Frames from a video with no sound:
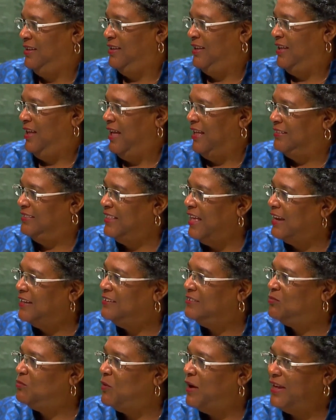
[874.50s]
And that
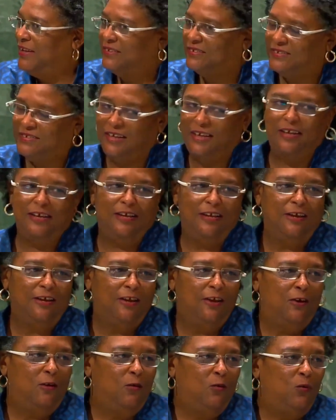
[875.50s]
is why I say,
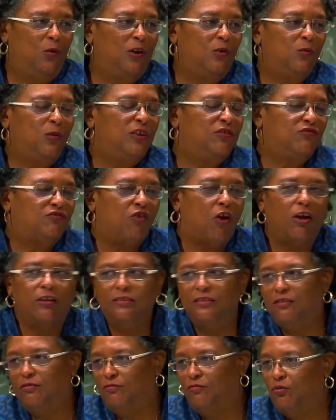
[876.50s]
will we
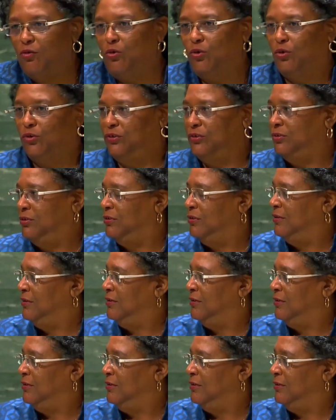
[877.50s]
trod the road